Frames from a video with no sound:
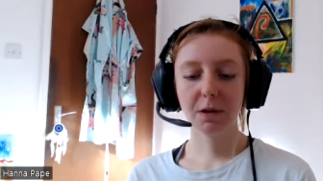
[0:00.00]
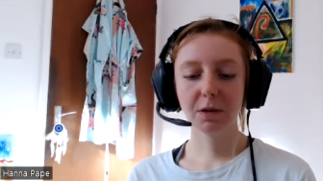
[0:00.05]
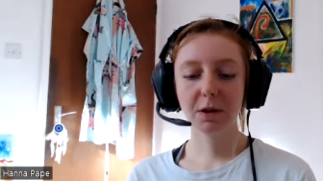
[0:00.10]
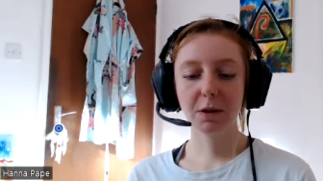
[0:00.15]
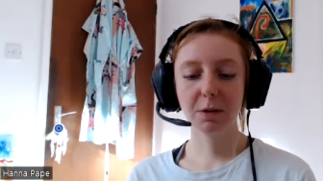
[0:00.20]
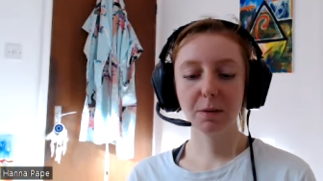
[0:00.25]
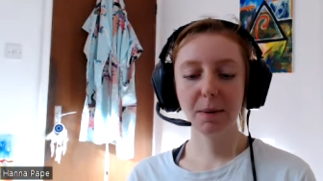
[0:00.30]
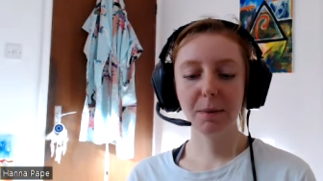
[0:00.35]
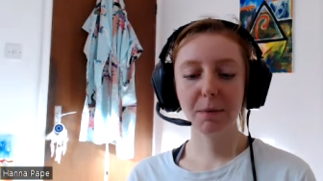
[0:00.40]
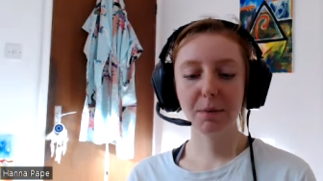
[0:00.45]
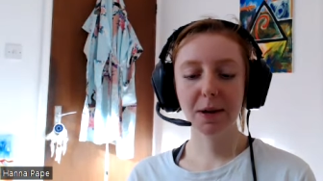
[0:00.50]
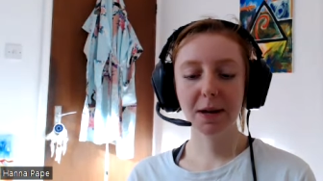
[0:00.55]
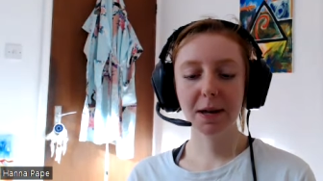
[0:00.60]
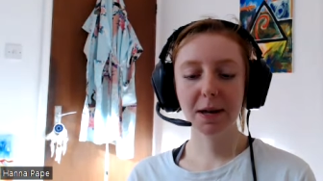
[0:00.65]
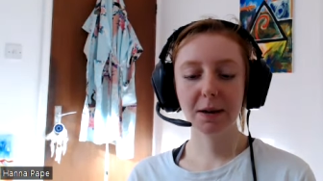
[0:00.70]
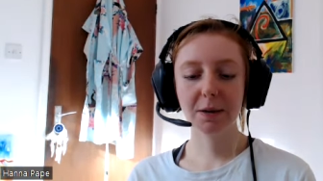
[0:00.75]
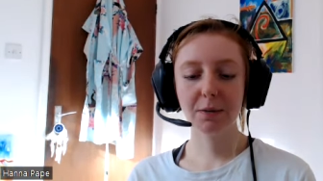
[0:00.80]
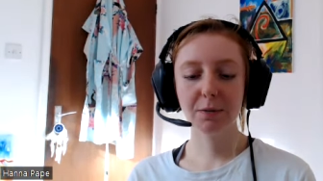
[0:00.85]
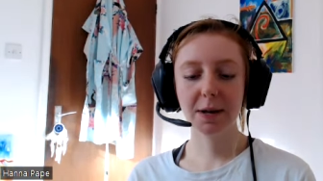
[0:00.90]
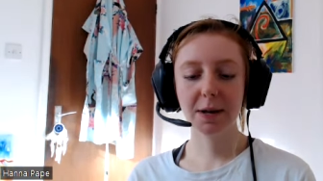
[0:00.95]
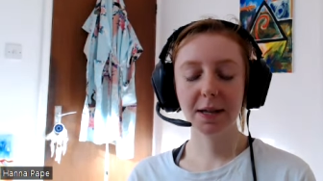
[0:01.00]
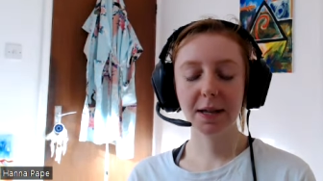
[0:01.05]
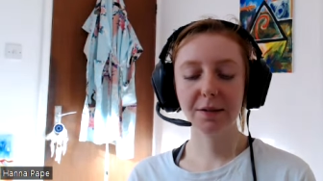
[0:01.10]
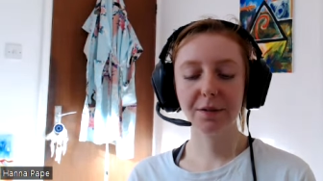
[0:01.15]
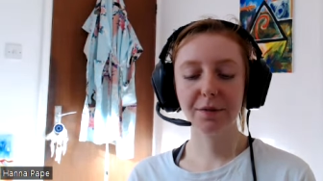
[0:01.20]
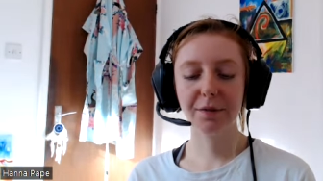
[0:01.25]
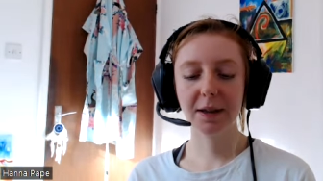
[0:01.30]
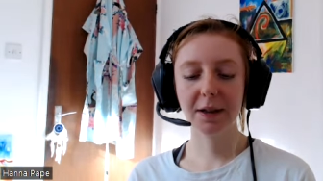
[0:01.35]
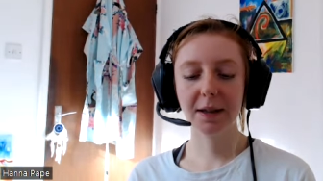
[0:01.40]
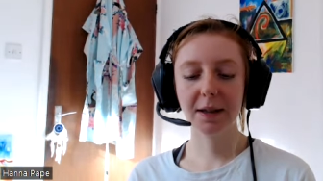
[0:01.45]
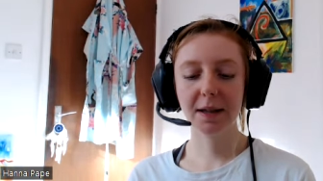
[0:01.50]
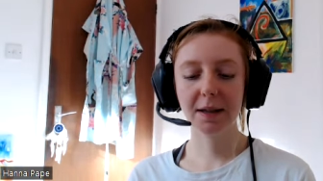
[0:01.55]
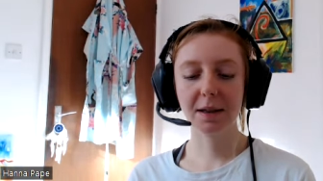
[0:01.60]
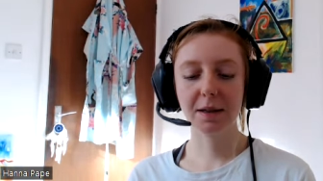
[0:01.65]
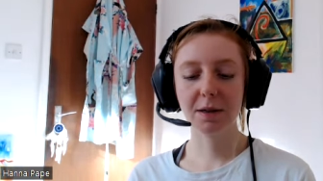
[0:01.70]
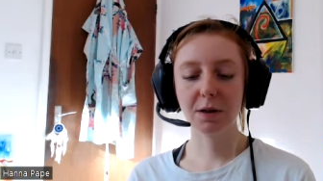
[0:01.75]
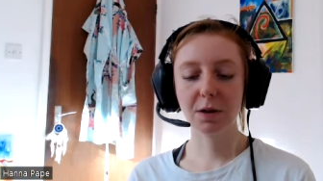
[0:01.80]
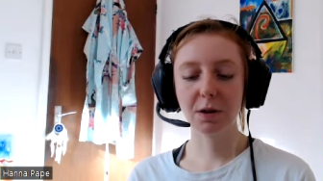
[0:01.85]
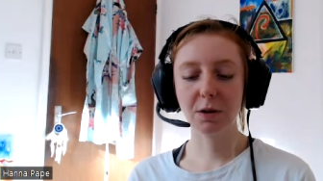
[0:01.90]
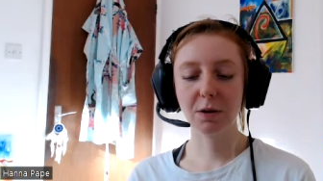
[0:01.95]
so when we really feel
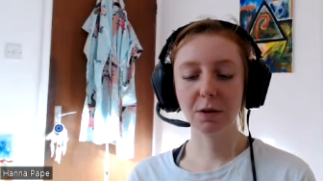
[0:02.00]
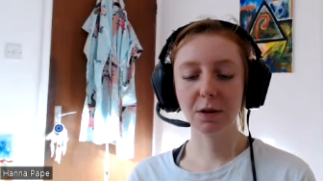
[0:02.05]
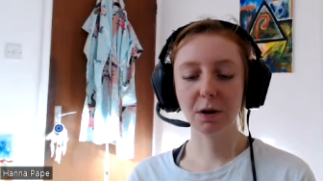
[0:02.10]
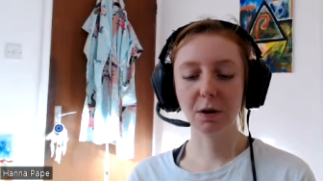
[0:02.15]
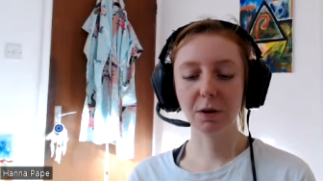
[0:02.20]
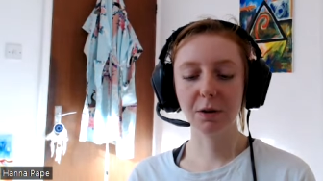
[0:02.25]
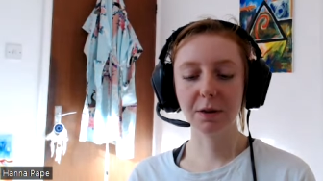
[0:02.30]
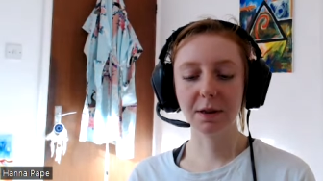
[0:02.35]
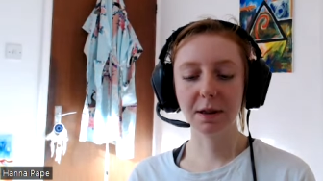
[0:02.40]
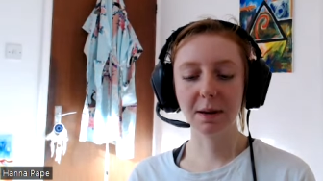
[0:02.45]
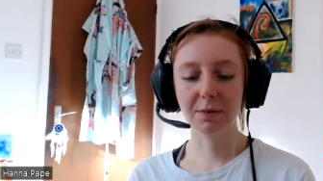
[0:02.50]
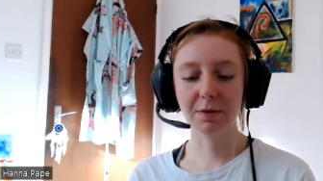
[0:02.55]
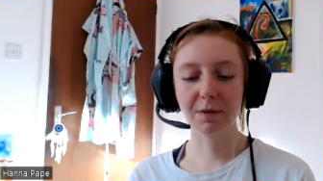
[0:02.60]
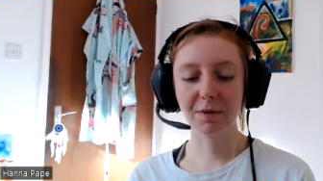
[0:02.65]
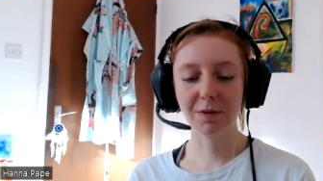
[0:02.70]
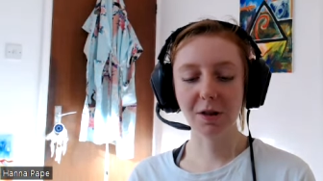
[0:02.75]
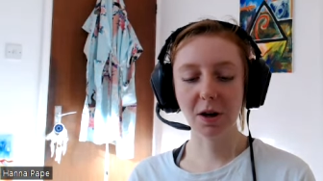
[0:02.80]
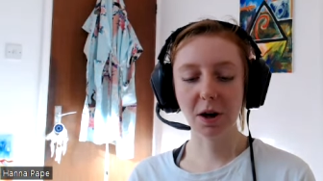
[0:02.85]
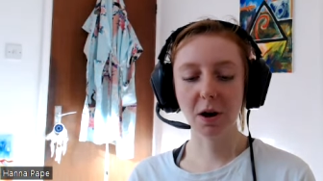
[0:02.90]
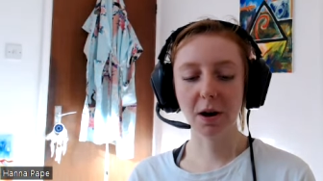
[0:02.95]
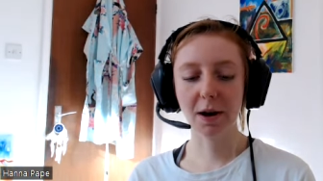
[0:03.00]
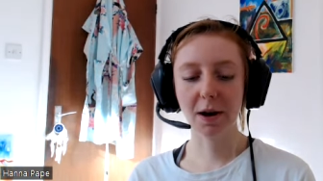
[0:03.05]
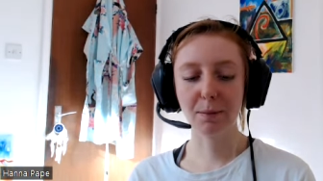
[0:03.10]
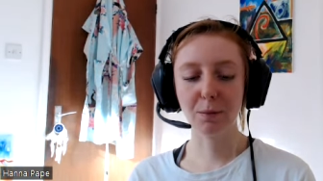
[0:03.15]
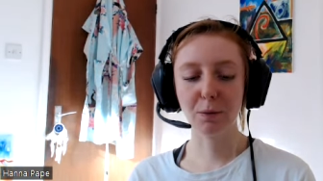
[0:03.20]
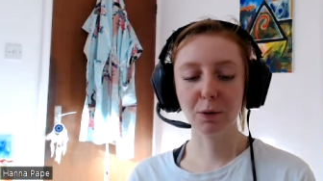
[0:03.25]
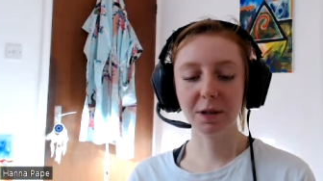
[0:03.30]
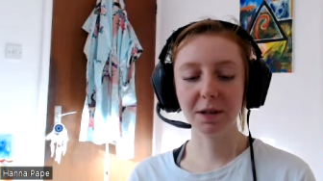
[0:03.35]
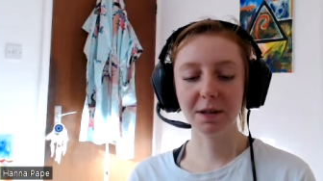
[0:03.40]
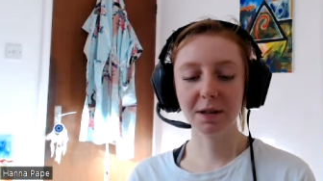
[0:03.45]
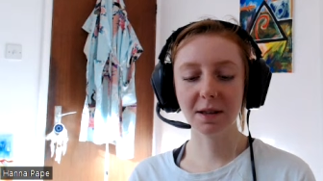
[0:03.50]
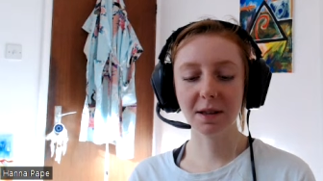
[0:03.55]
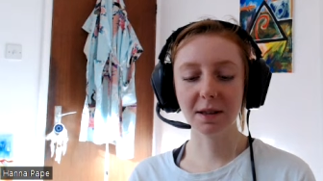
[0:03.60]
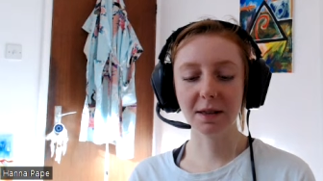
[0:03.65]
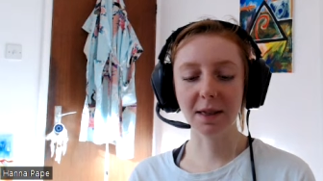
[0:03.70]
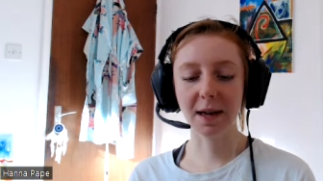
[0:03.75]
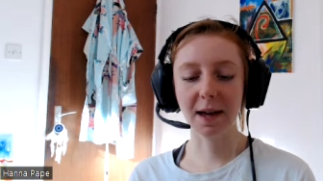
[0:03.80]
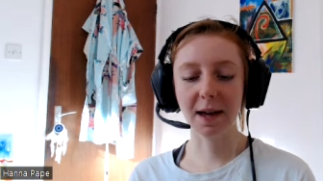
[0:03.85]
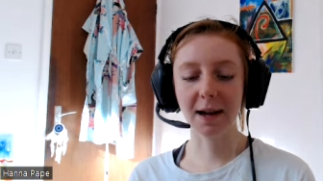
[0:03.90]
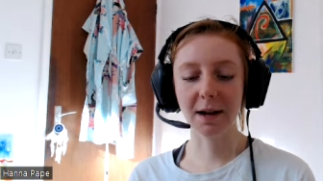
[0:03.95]
into the concept of time what is it
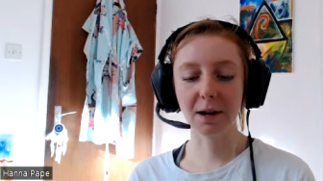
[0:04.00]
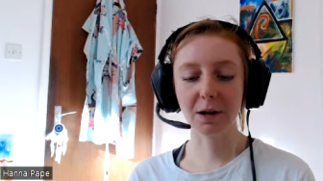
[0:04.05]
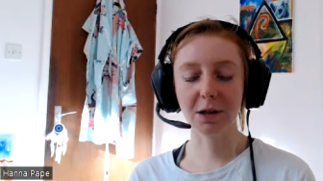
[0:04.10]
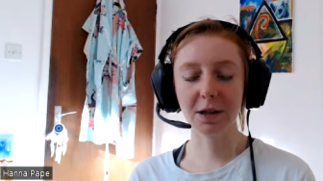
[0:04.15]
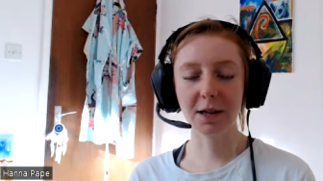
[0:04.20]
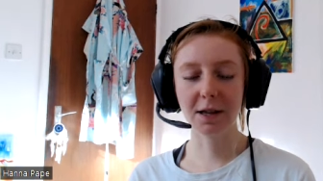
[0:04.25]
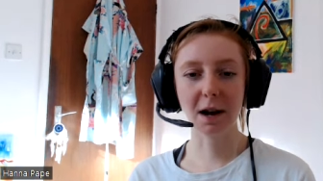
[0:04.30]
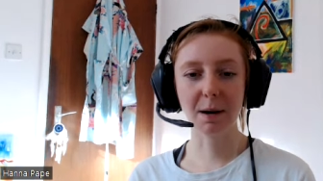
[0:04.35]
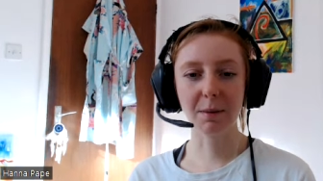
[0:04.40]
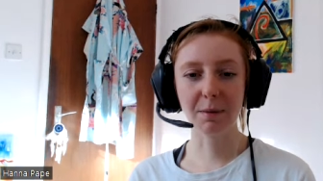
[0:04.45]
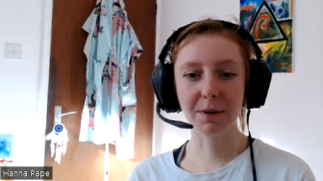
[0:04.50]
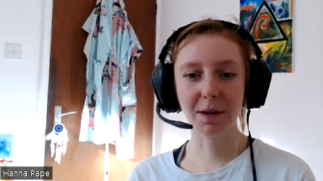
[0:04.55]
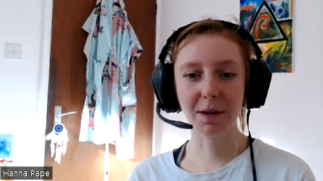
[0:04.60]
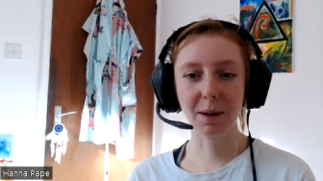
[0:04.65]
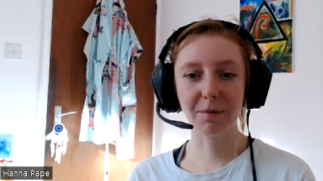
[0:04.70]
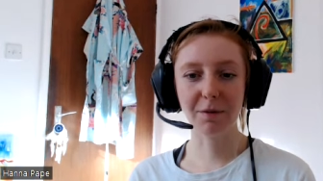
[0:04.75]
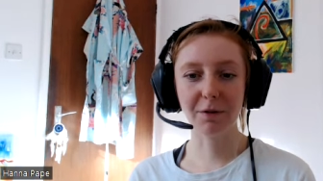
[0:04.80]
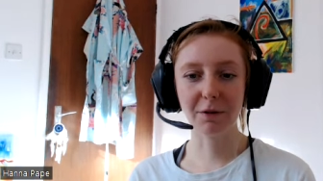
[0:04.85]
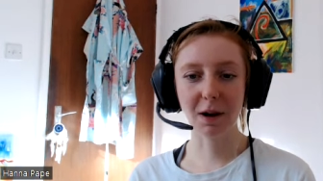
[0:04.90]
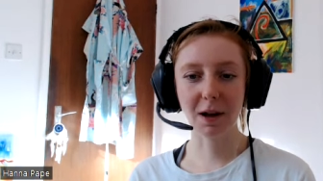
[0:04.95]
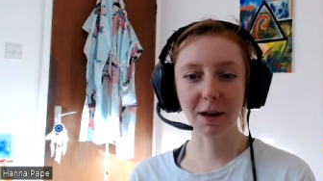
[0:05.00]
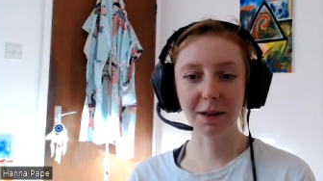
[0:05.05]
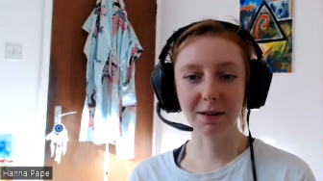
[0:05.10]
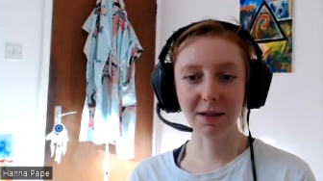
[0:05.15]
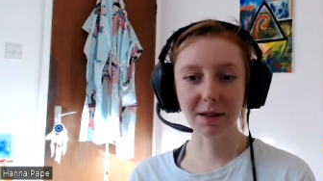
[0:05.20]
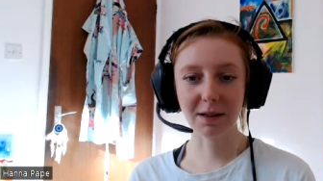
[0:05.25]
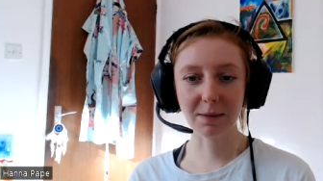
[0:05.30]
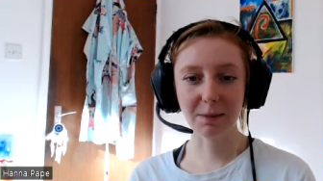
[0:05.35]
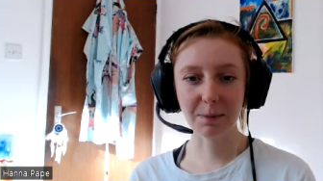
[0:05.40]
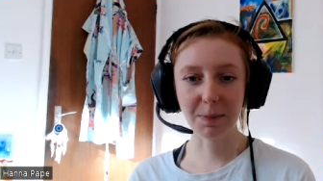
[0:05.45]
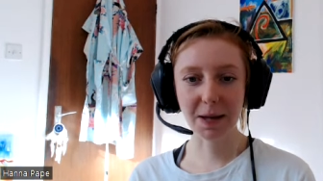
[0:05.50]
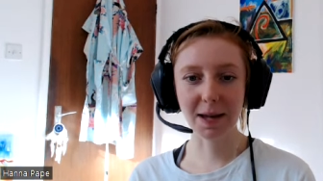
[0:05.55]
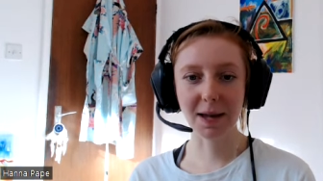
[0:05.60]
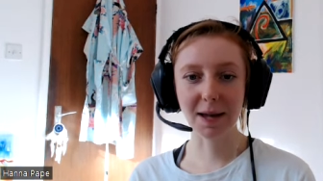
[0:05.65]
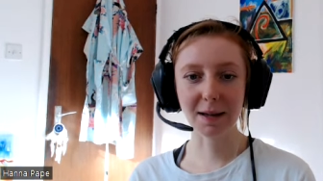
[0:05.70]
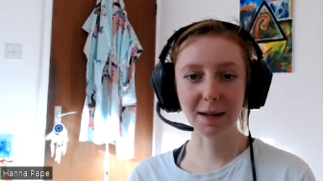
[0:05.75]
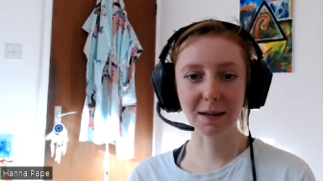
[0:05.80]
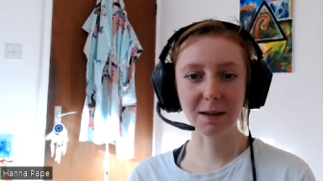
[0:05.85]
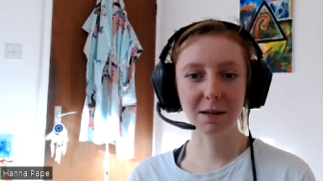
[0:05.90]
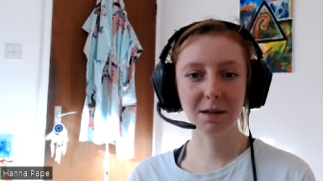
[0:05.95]
that actually comes up for us as
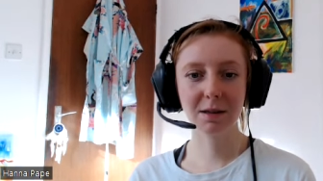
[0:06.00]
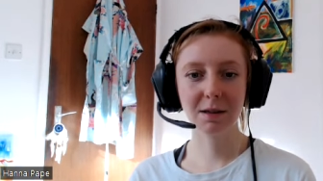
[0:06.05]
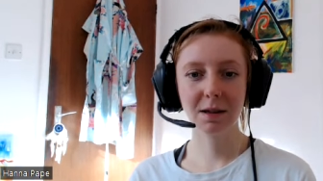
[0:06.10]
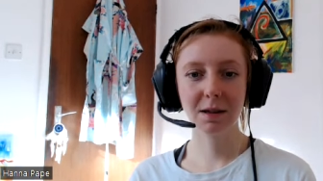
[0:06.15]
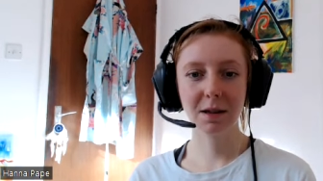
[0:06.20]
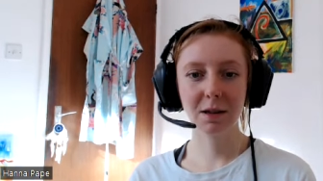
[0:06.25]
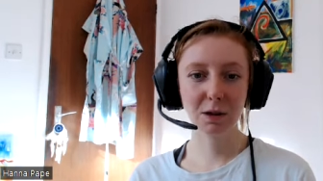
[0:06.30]
beings